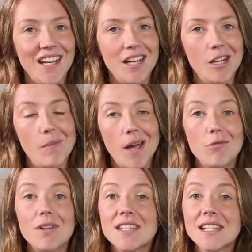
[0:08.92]
Uh, I
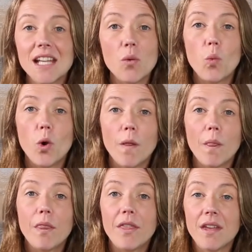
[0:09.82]
recently
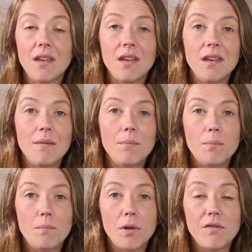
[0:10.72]
won the
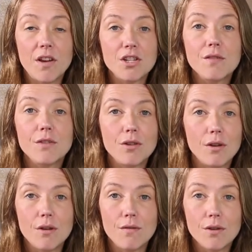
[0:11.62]
Professional
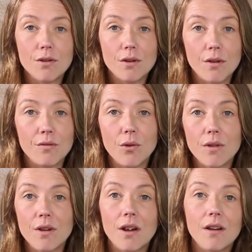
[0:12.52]
Photographer of
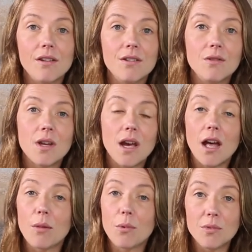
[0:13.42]
Northern Ireland
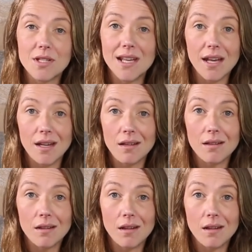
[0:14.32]
Album Design